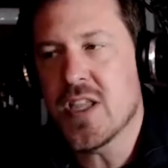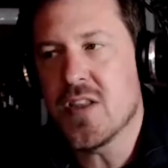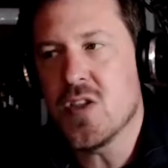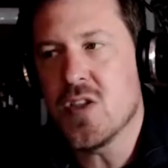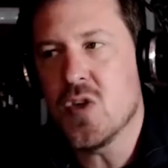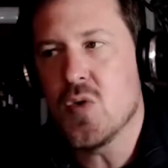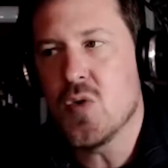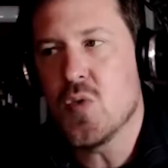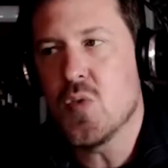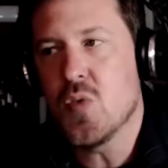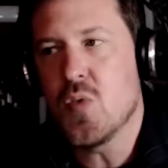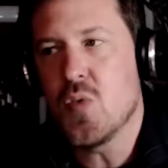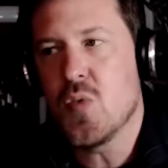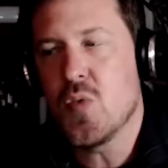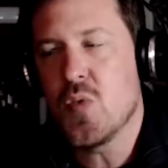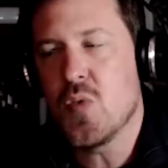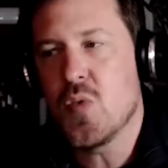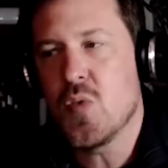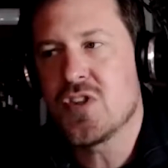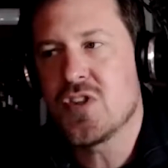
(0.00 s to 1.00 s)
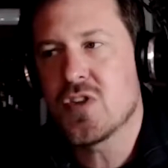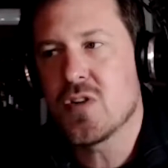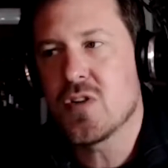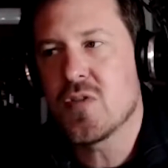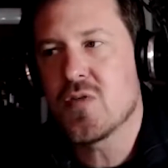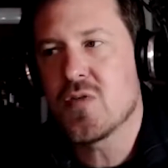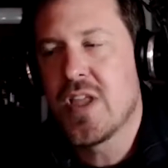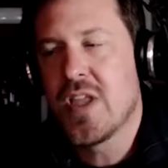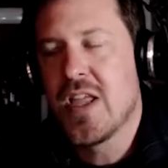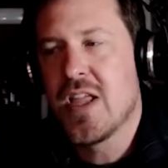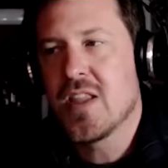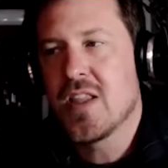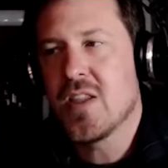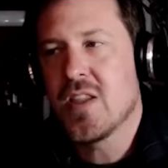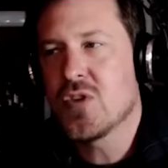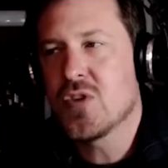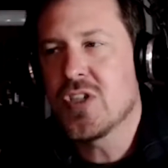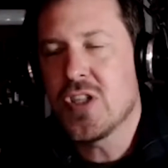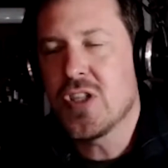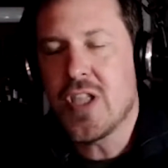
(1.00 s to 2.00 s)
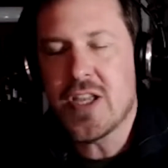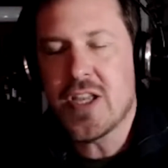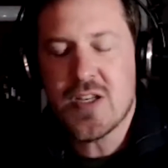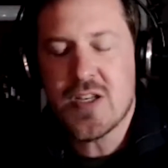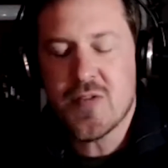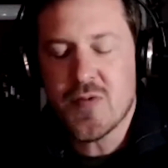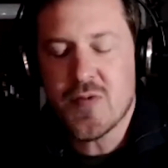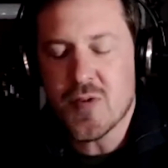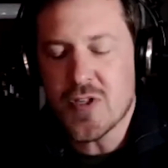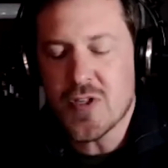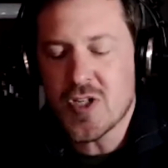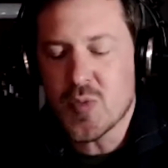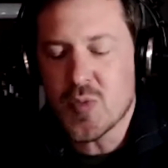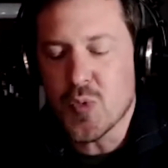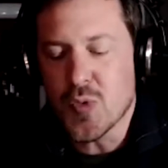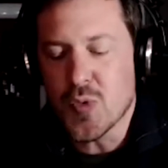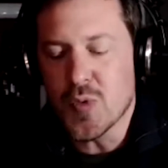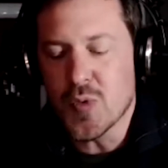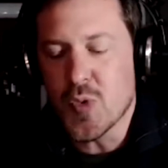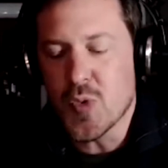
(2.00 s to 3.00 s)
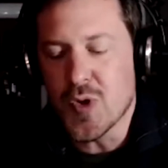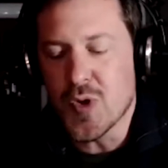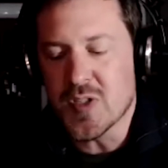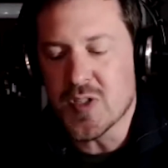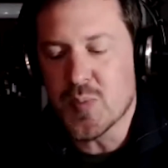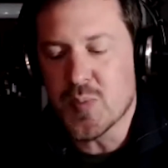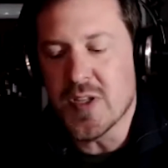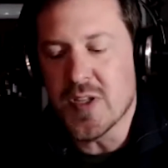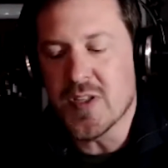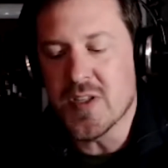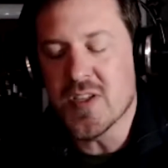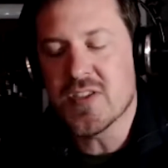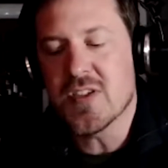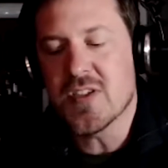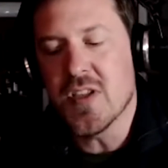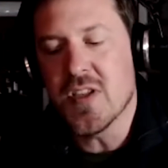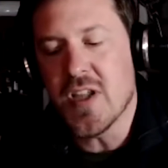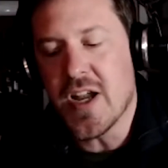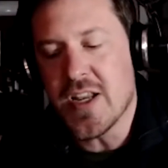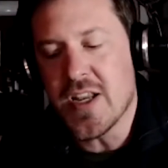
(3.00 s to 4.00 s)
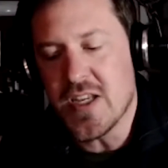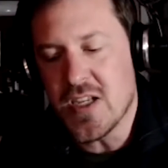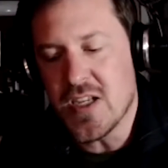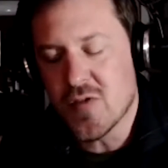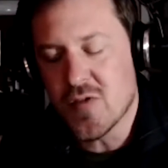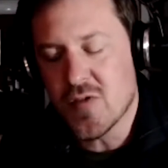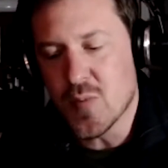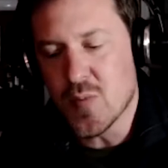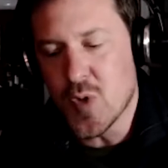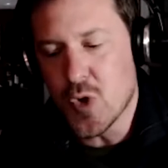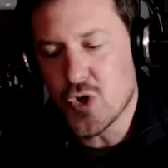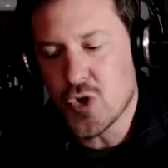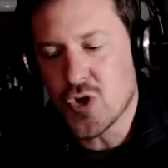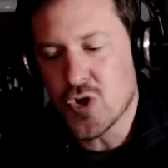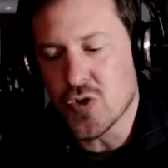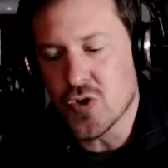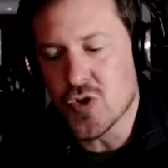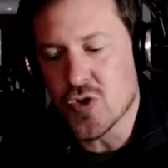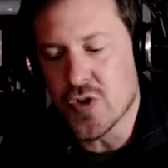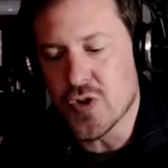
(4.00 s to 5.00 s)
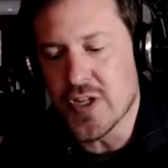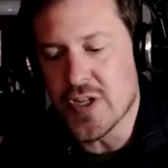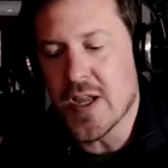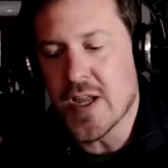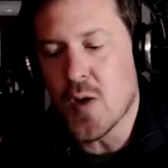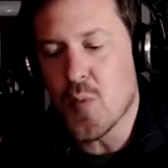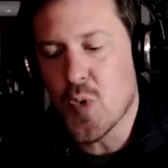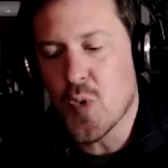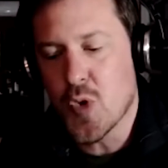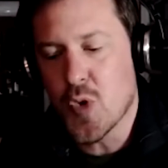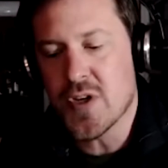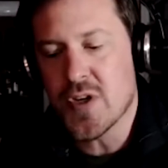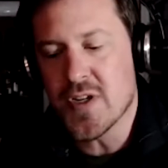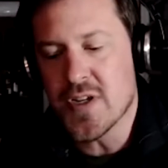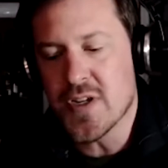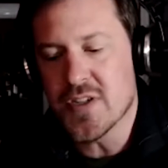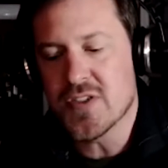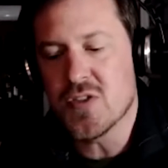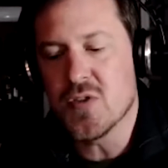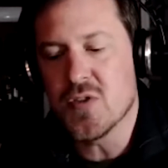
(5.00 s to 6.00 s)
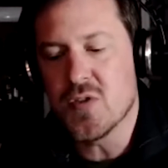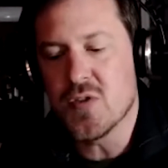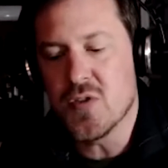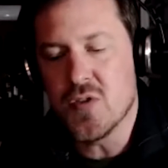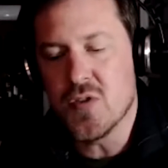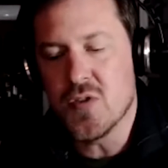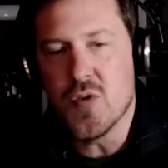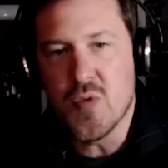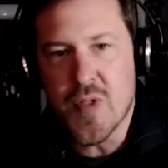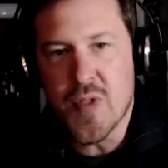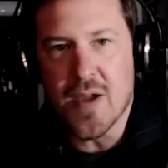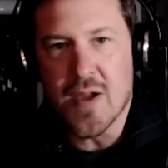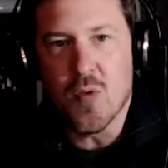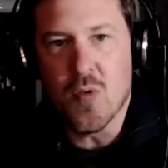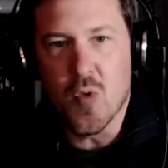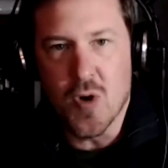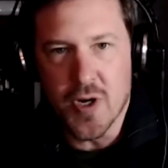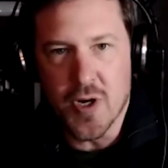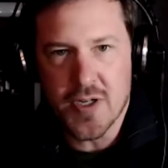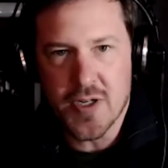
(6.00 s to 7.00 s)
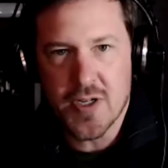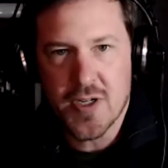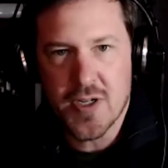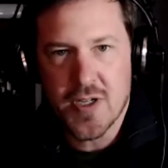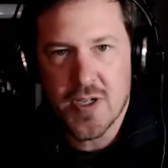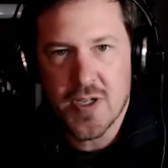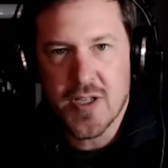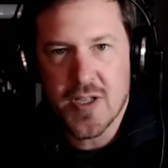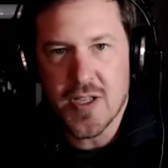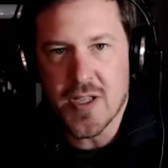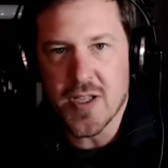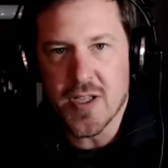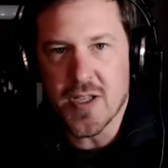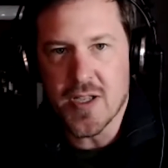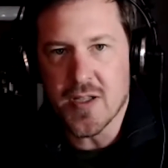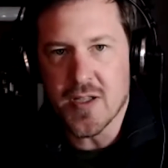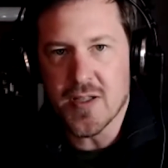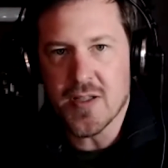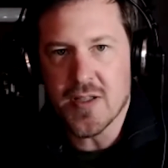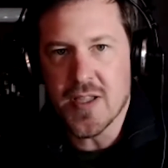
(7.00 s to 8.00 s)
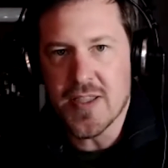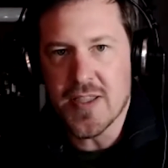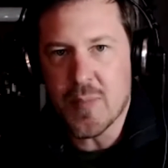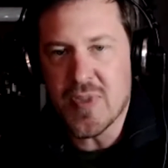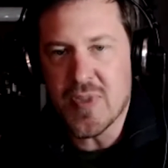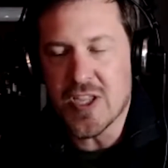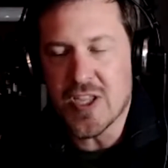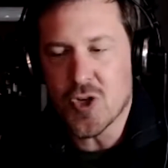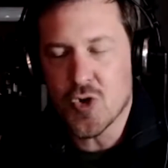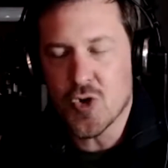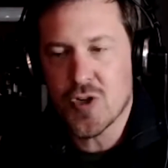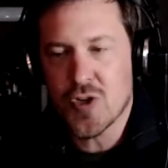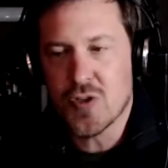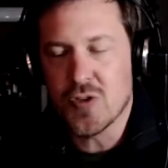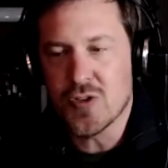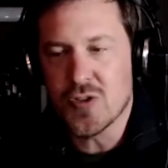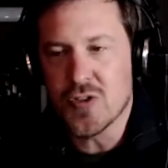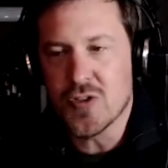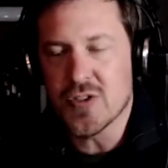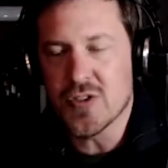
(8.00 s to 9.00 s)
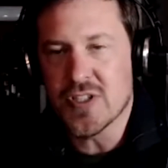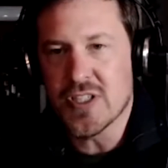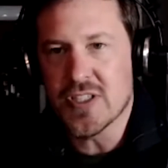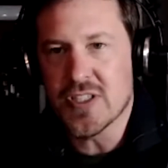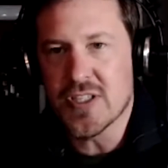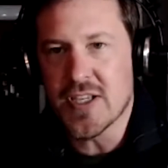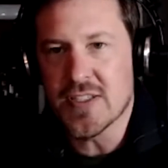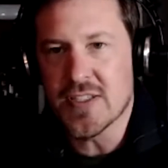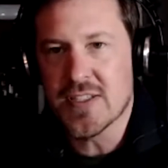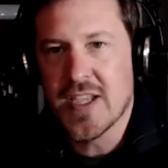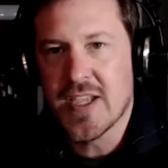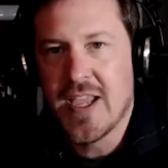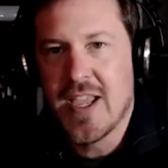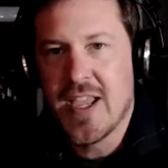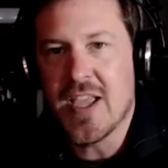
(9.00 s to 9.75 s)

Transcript: And there was a lot of different touch points, but this idea of an emotional journey and how important it is to do that work, and that being critical to your success.